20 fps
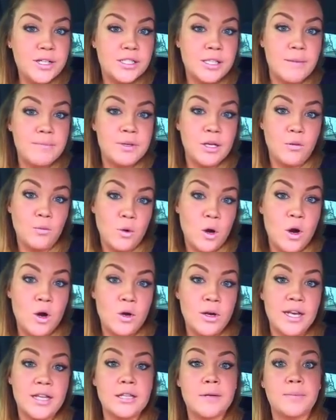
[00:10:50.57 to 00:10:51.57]
something
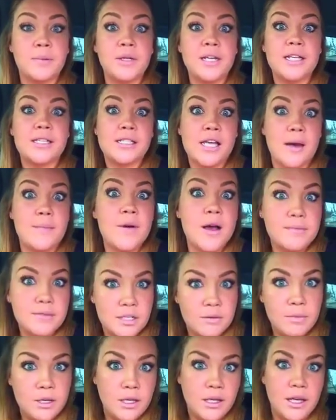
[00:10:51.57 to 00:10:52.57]
wrong and the police come up
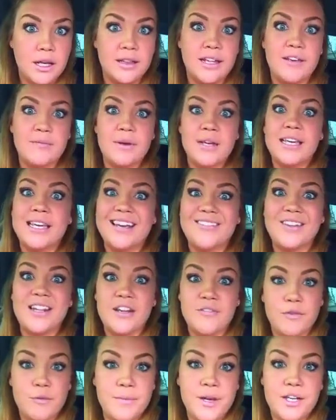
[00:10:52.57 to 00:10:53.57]
to me and they've been given the
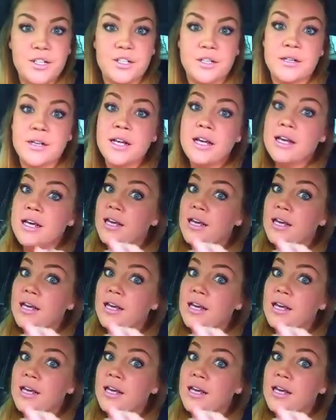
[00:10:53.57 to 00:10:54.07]
information,